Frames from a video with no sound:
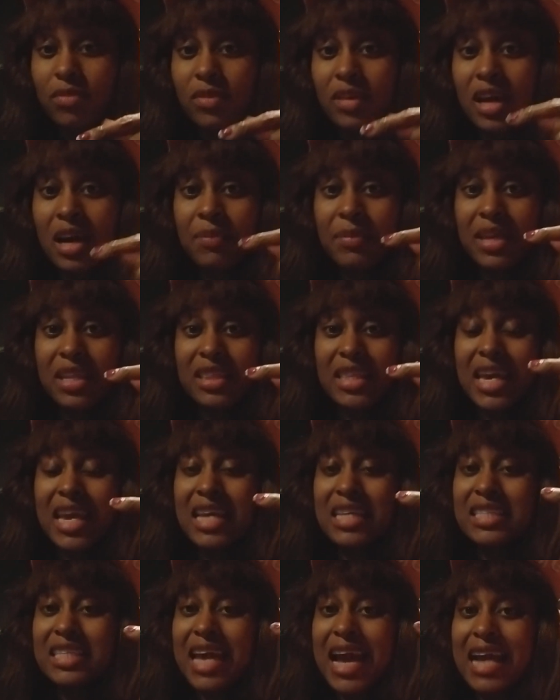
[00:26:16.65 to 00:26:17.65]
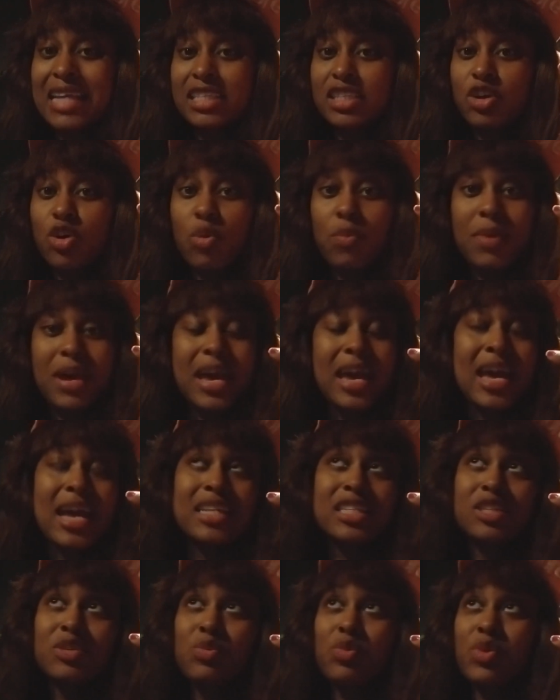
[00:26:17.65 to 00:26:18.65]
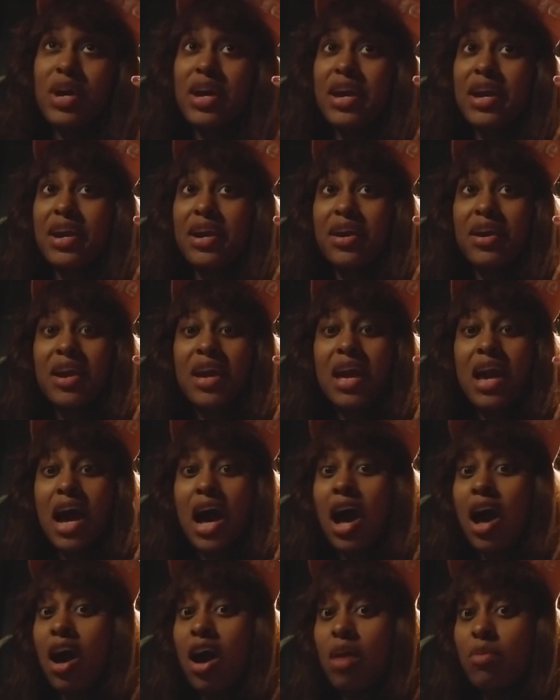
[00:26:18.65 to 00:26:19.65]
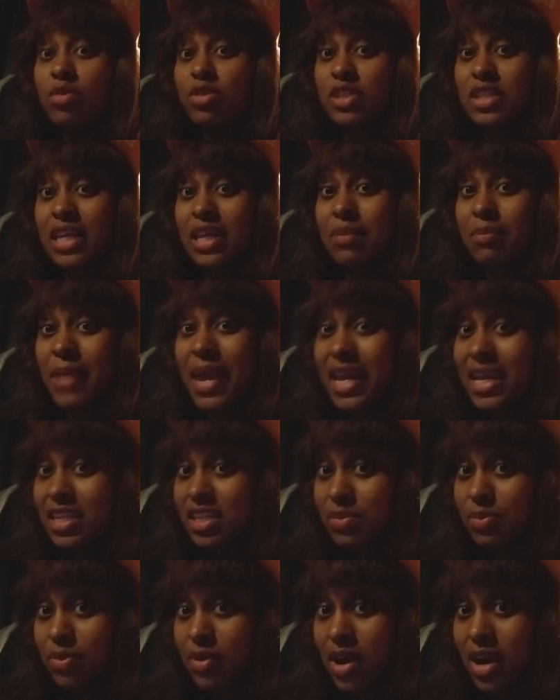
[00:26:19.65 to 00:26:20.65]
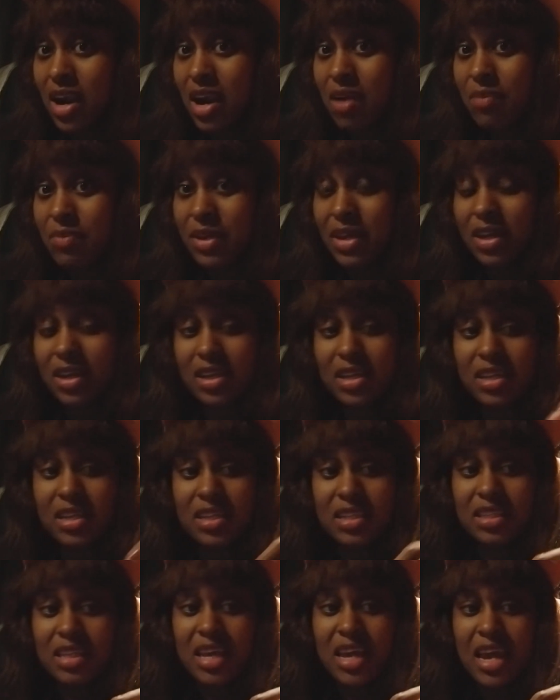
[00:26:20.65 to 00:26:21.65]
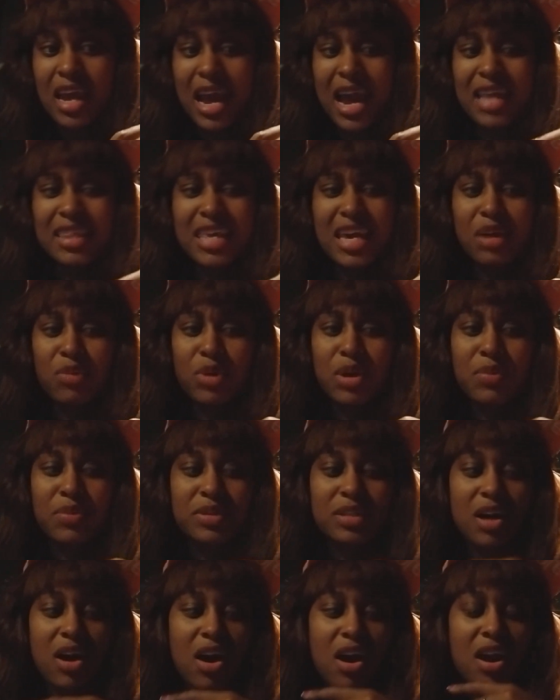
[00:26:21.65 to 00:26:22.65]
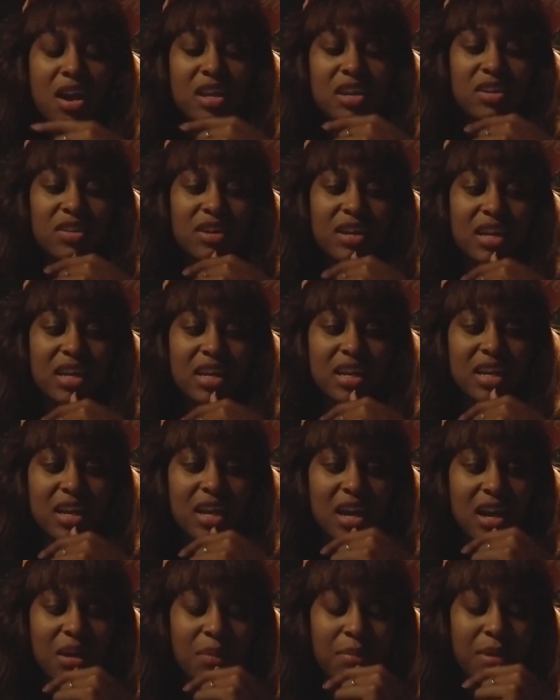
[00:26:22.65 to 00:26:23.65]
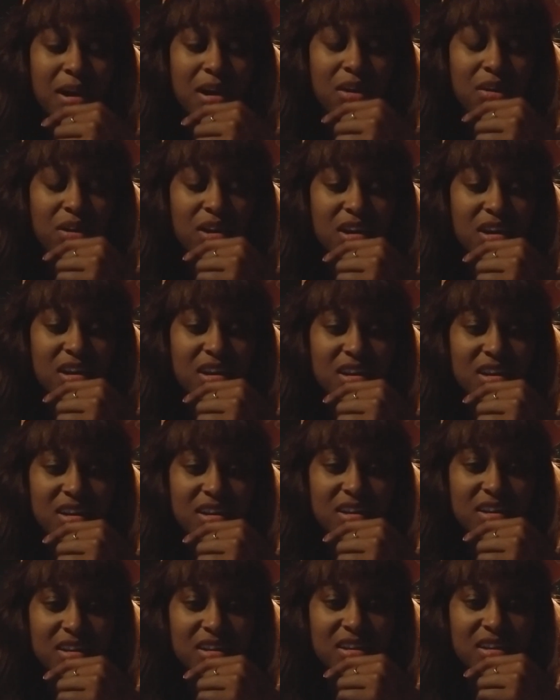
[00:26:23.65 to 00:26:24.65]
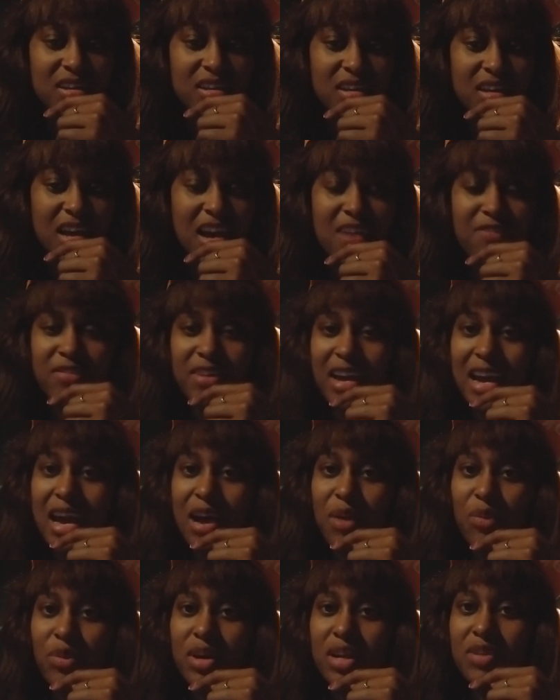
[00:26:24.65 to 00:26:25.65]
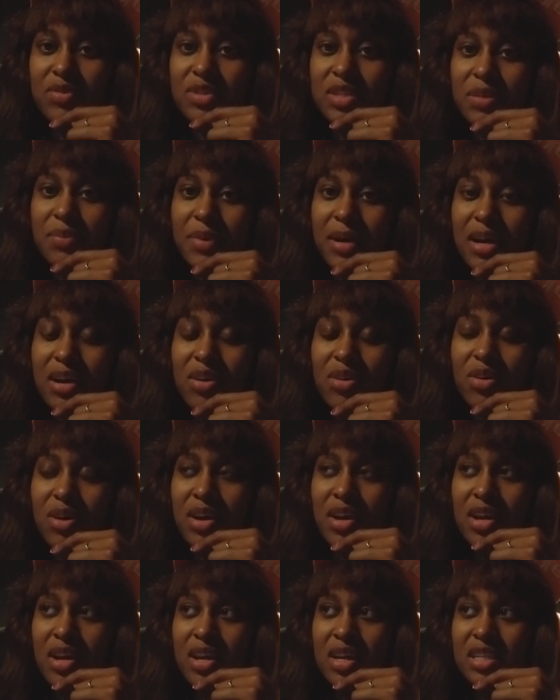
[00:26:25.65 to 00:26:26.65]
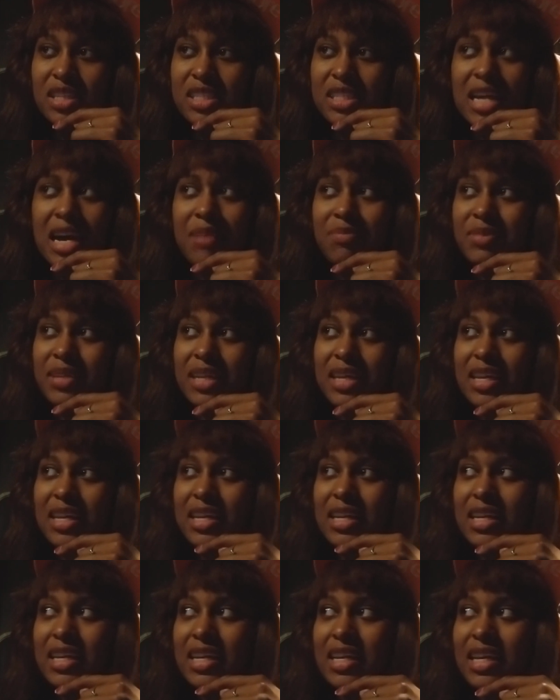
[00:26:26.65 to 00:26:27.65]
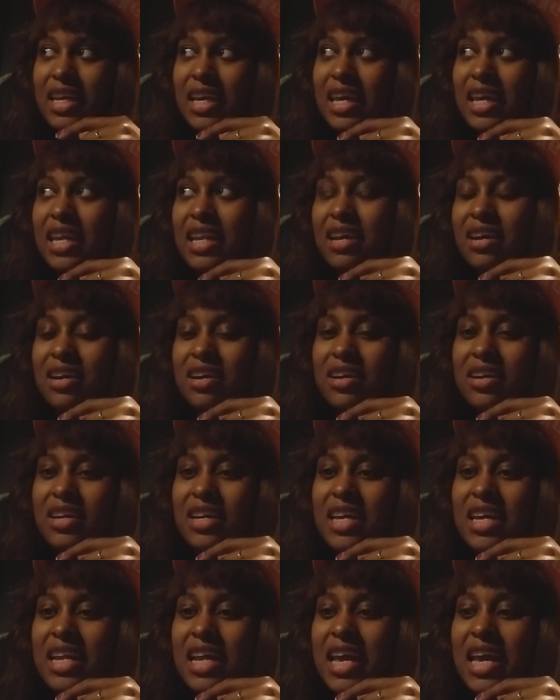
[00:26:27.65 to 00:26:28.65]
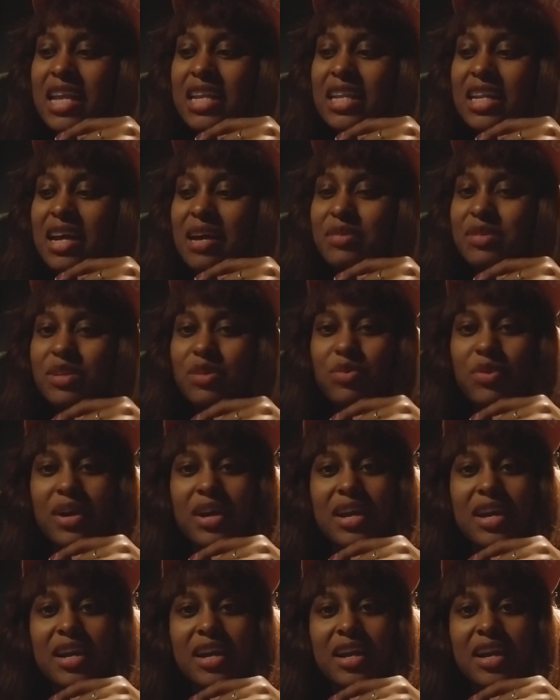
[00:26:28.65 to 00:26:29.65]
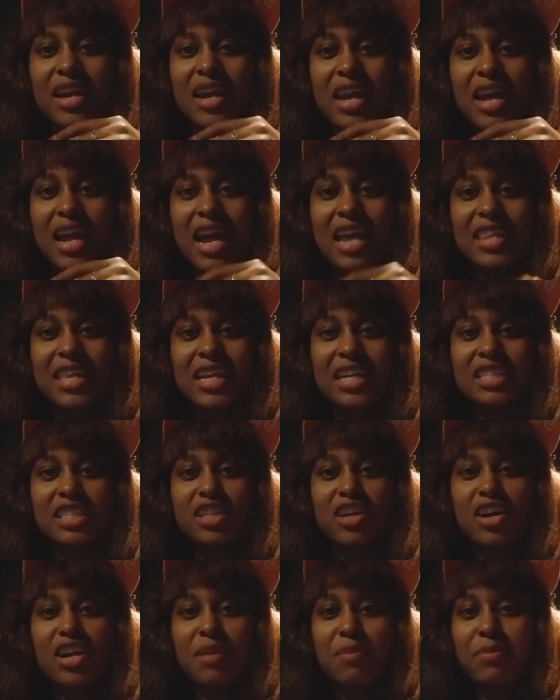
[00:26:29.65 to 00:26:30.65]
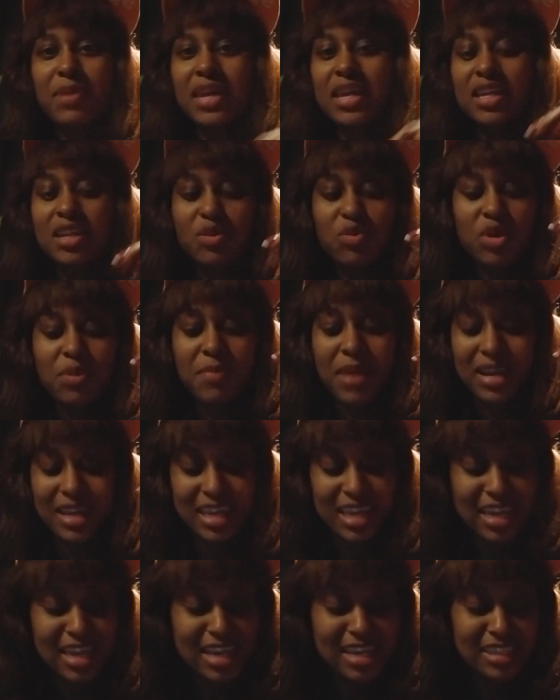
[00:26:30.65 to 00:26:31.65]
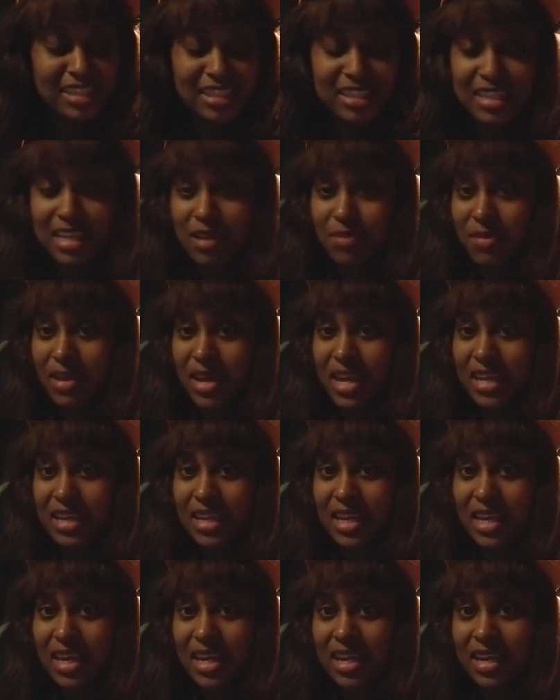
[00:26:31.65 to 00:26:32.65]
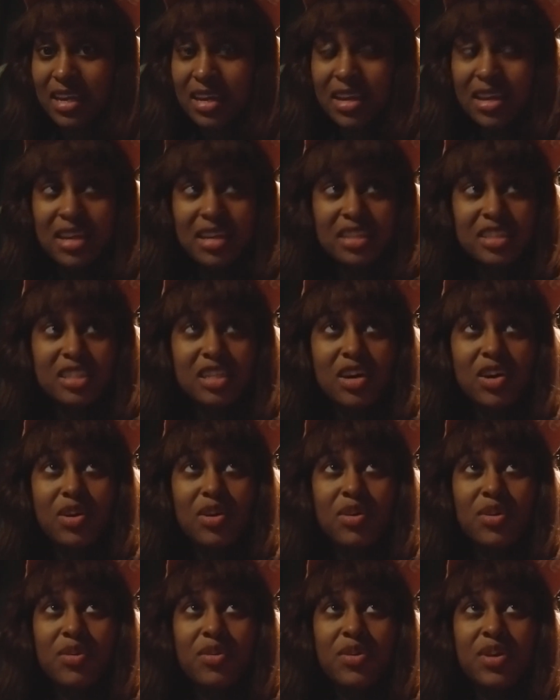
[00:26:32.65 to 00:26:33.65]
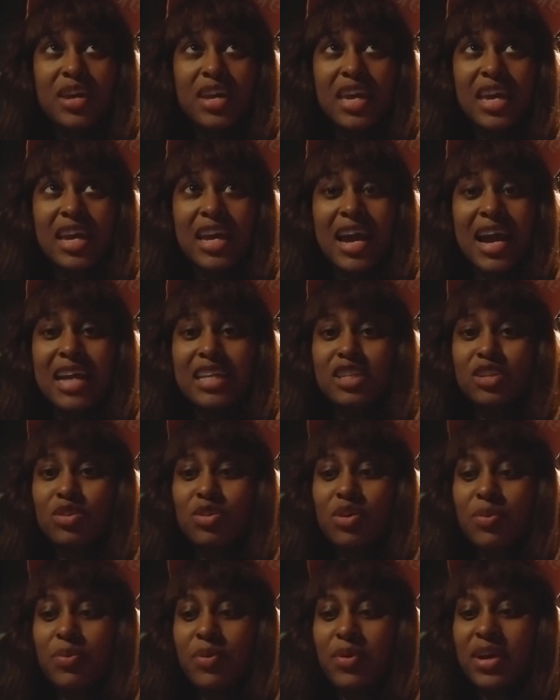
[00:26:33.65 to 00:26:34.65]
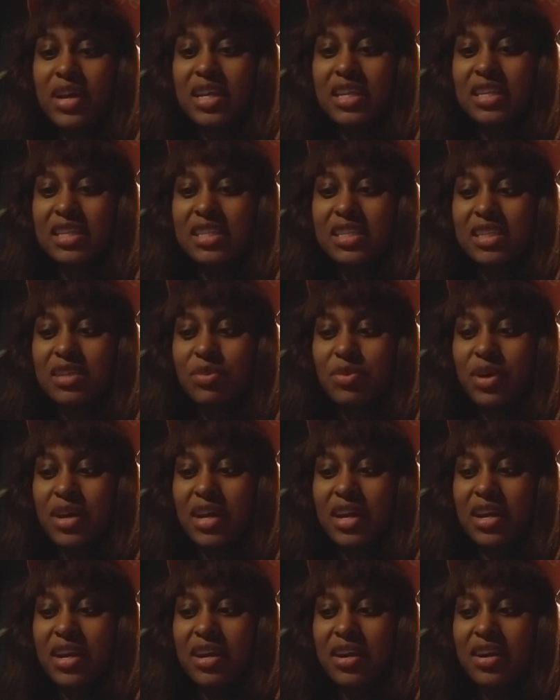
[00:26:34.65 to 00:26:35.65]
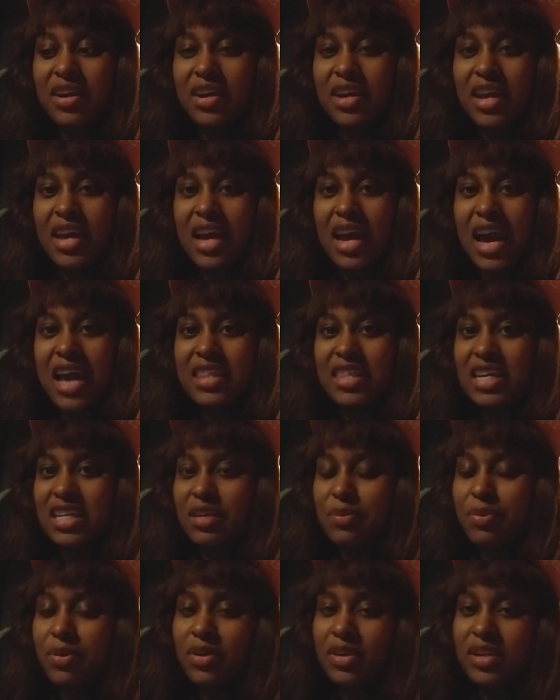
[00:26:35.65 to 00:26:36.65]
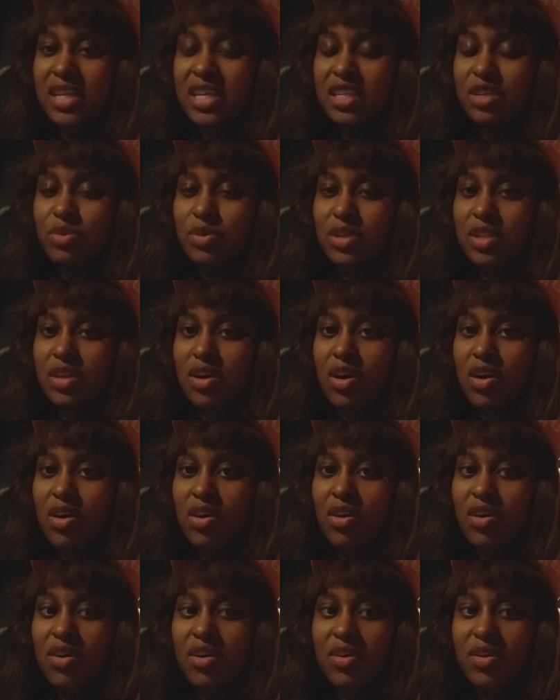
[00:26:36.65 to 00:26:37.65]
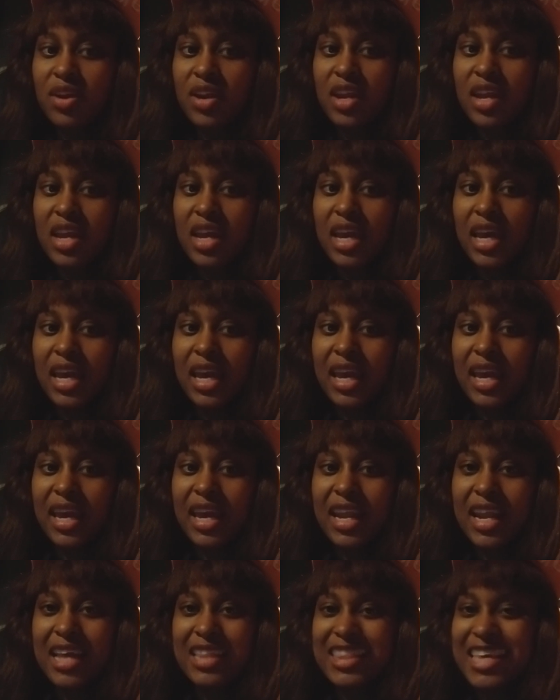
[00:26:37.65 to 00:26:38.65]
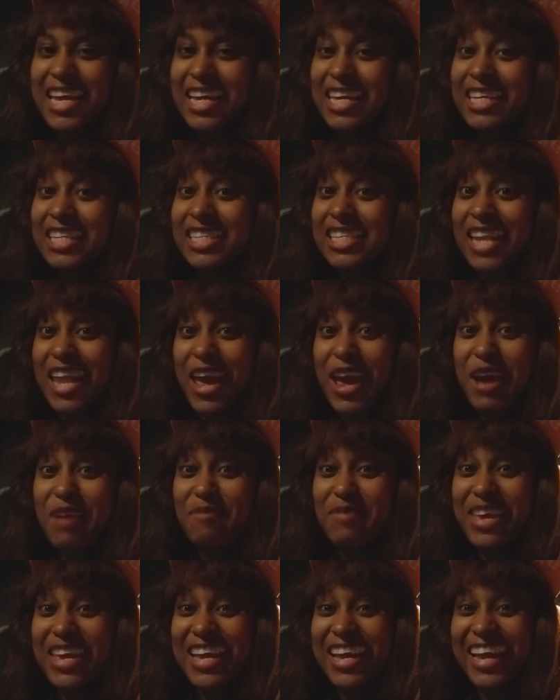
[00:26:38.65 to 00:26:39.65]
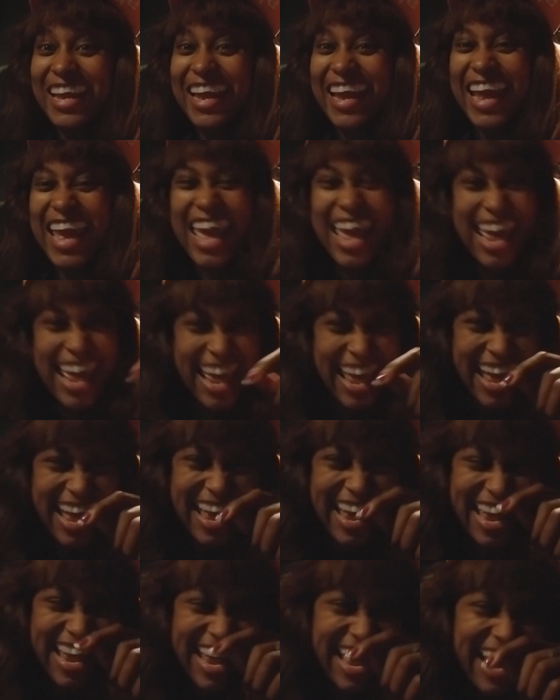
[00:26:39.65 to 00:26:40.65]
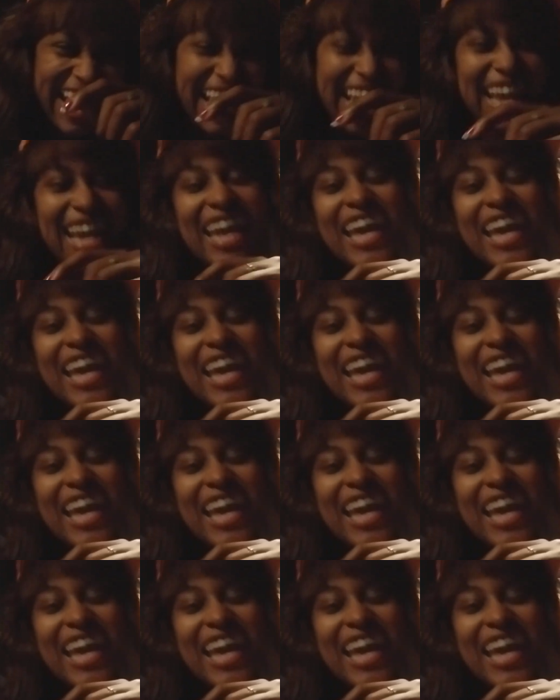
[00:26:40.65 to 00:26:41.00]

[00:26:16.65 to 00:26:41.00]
I mean, things got so bad to where I almost didn't make it to prom because I think we was arguing about uh I forgot what it was about something and uh it ended up to where I think I started beating them with my keys or something like that. So it got to a point to where I think the police was called and I think he slammed me again.